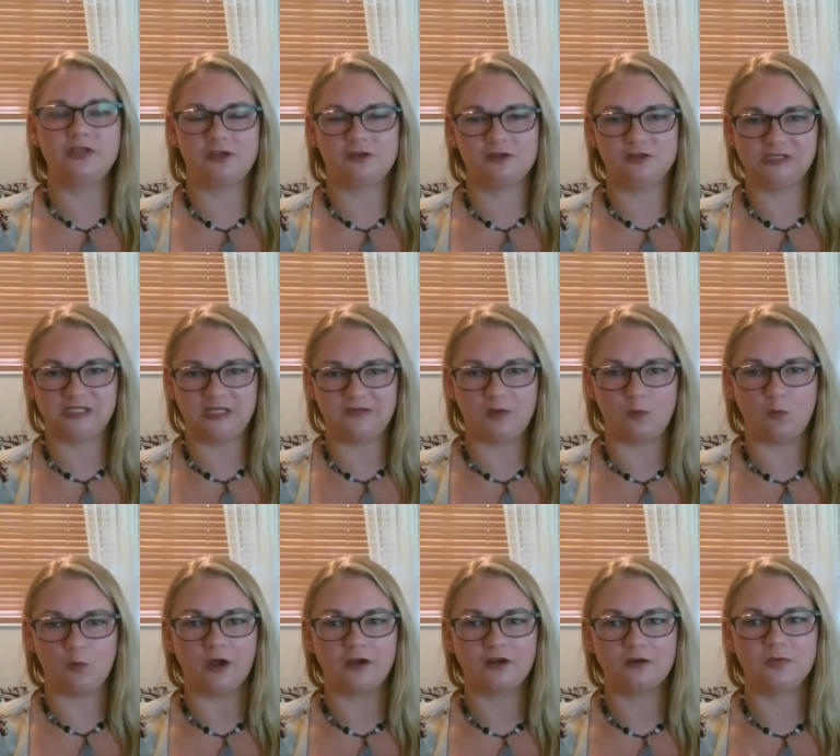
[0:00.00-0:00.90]
are you saving
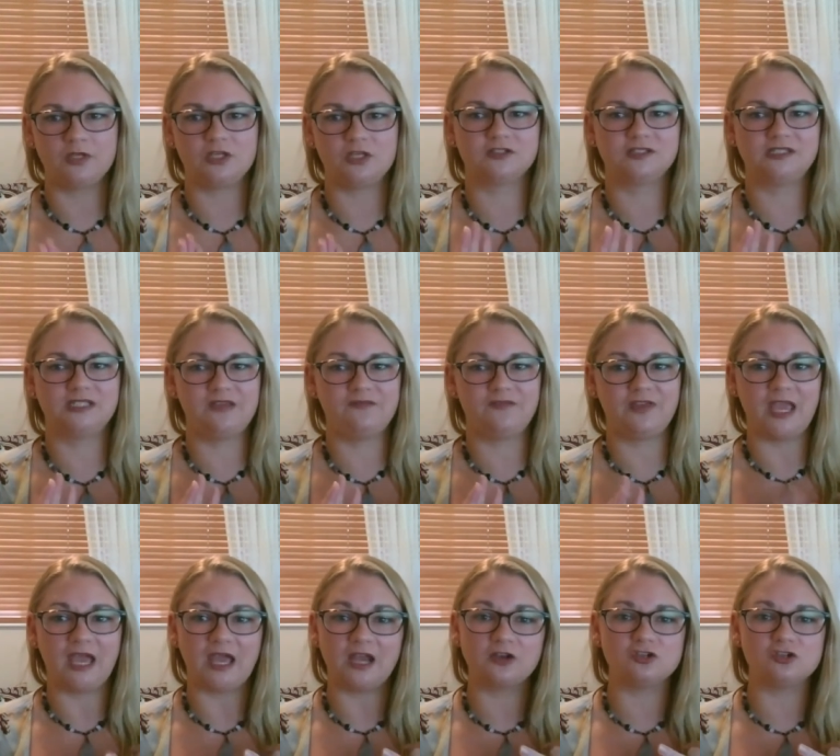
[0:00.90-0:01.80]
water, but you're saving
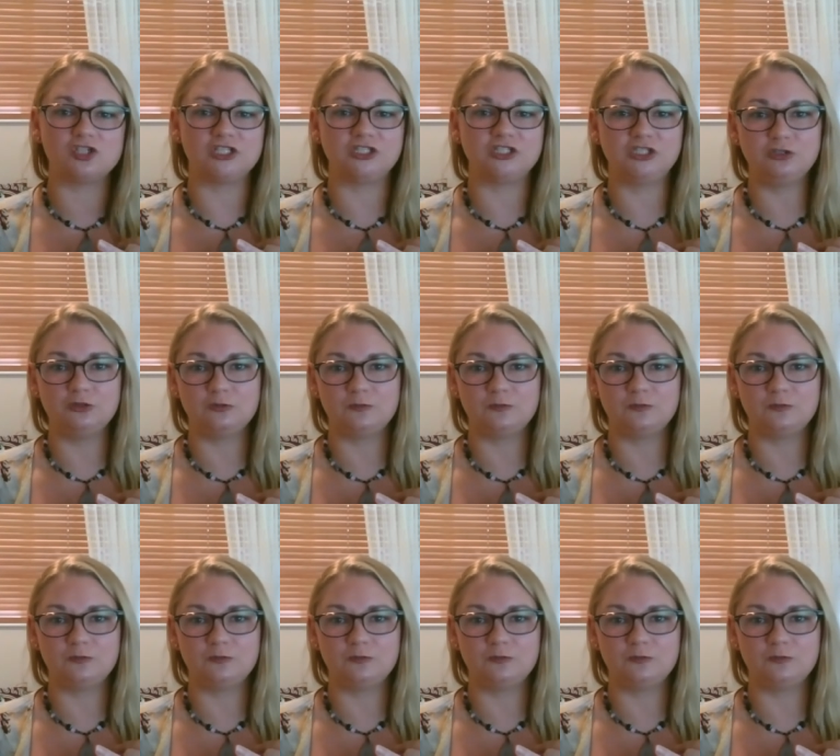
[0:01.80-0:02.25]
energy too,